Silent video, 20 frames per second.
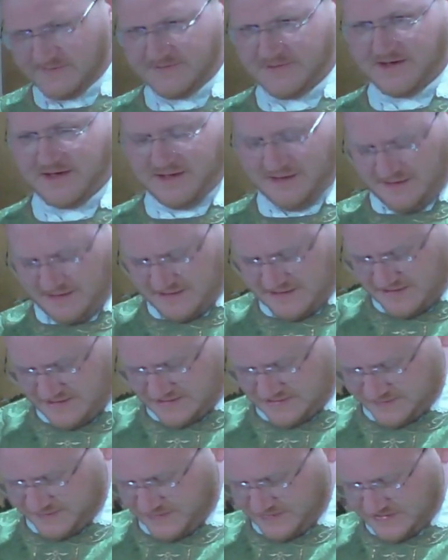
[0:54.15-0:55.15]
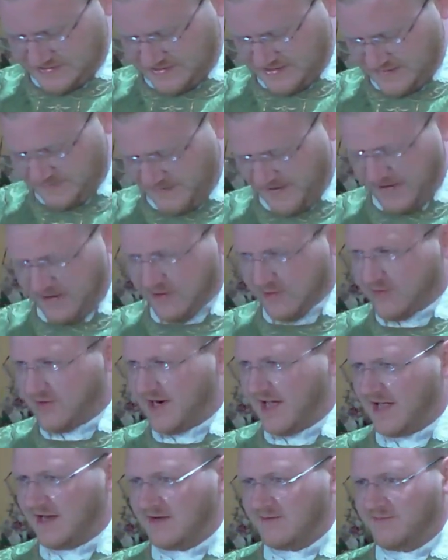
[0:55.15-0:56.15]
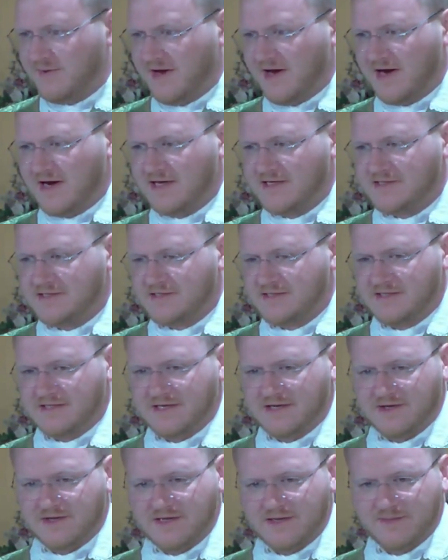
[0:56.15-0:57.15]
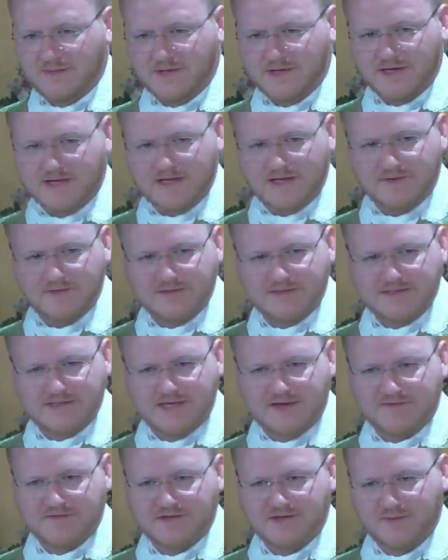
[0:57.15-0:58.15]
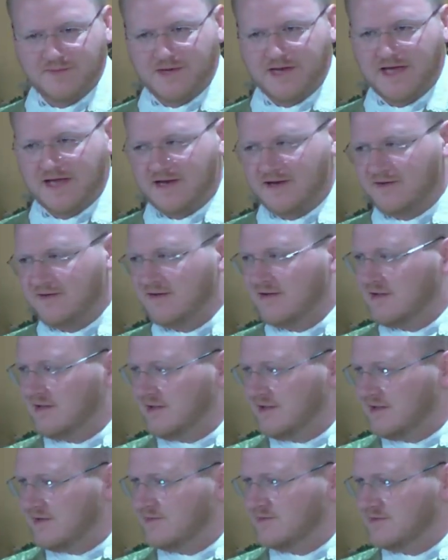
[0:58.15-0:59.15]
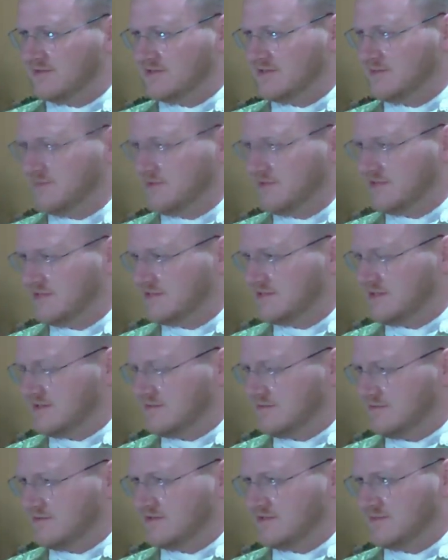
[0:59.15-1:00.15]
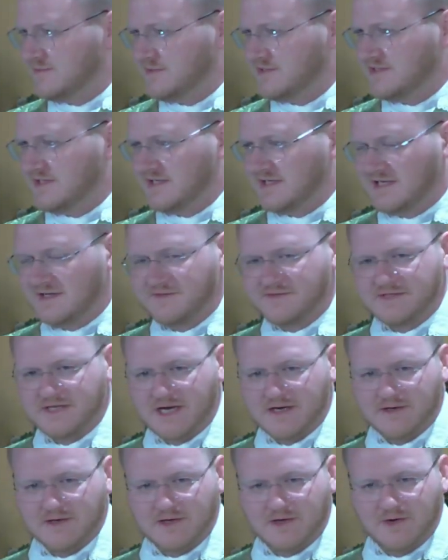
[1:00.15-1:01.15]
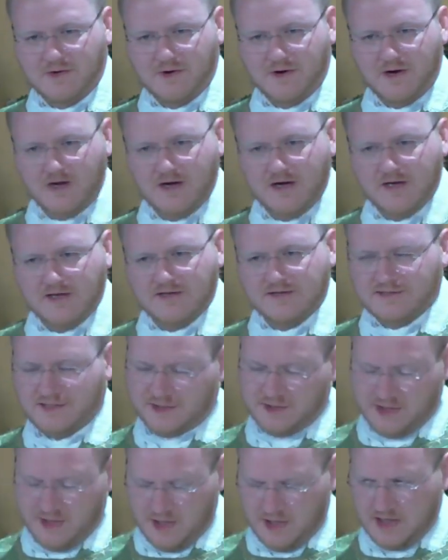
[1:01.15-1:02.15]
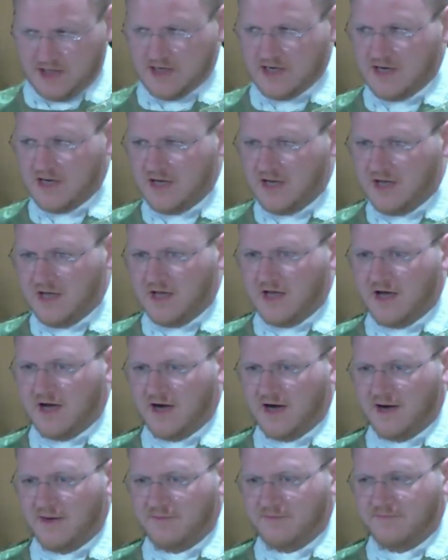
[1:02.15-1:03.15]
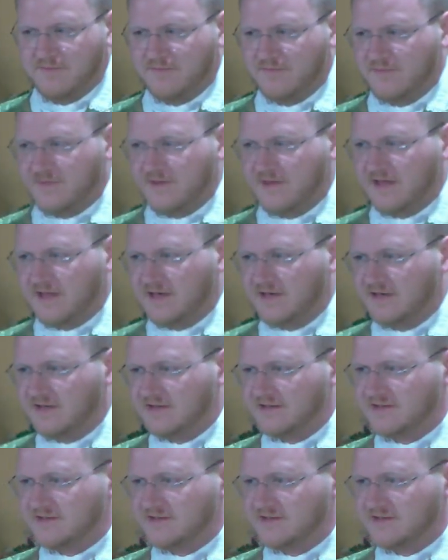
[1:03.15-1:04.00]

where supposedly the power went out in Paris, and the only building that was left illuminated was the Basilica of Sacré-Cœur, Sacred Heart. And,